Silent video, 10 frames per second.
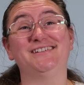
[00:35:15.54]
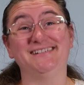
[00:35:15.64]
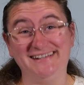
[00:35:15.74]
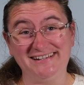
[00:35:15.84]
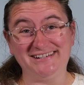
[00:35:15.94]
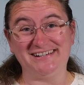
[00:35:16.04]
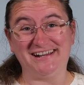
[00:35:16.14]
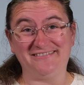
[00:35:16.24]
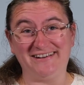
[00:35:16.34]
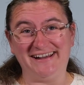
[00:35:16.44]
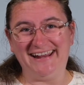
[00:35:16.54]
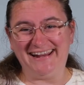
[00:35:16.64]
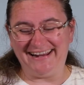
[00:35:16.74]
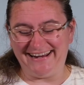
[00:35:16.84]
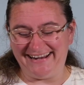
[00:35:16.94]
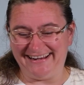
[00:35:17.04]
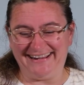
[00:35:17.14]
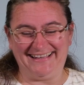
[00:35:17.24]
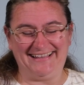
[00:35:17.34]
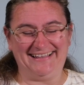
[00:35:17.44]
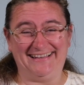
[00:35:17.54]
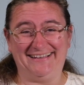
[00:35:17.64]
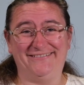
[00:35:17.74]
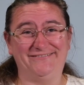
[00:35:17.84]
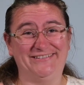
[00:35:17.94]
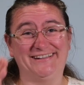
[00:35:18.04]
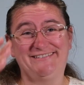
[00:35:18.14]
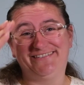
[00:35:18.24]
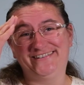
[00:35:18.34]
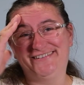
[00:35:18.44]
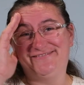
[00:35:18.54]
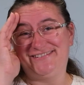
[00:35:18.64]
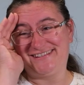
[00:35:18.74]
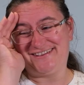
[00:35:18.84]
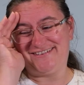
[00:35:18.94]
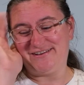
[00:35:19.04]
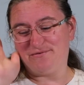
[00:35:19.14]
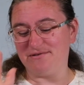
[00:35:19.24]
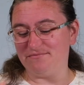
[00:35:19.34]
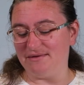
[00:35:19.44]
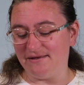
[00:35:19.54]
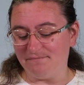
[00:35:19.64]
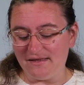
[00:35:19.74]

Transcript: dictionary. Oh my gosh, what's going on with me?